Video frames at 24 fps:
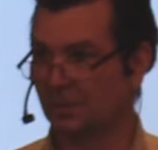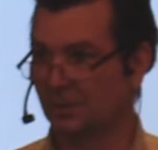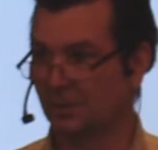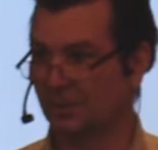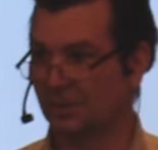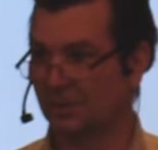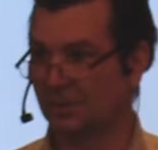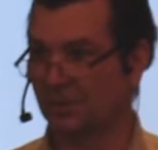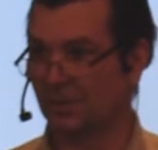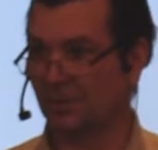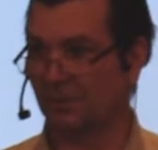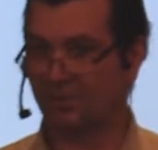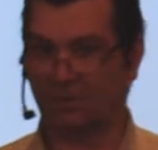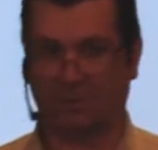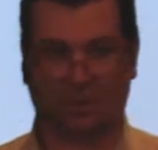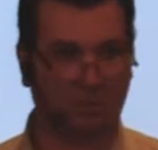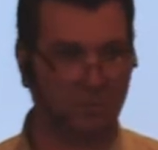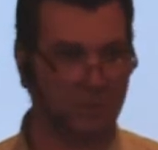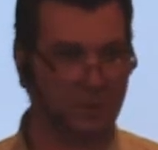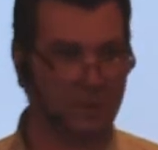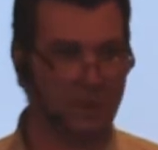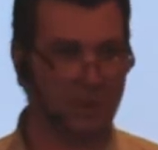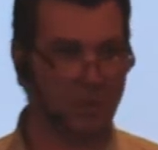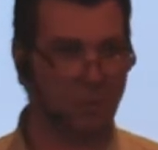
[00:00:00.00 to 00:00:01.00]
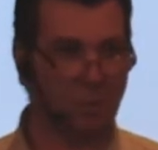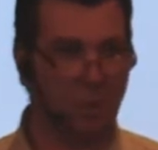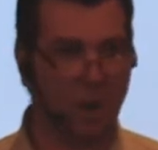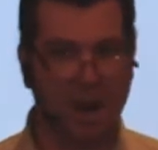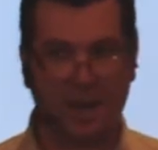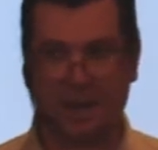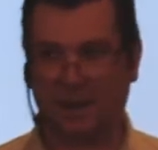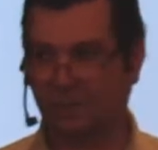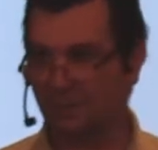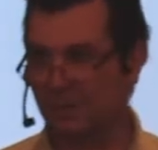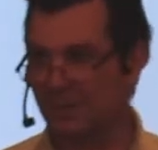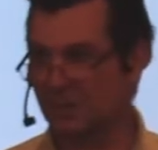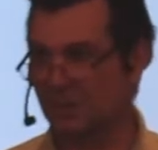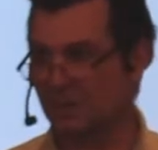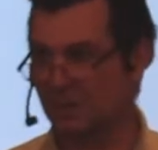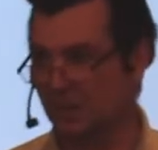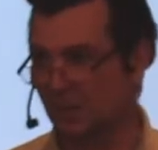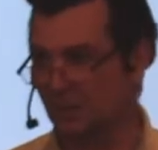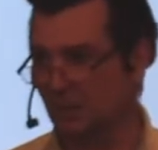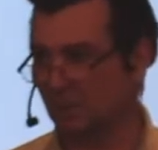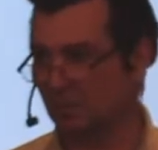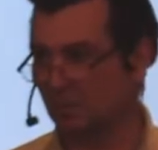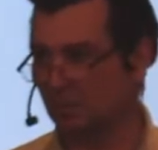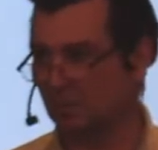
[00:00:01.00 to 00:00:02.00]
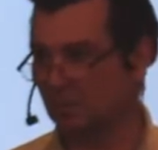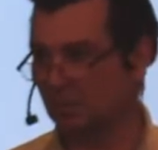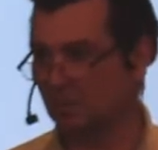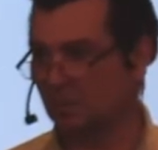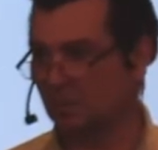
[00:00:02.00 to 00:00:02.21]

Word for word: He just said firmly, Quiet, be still.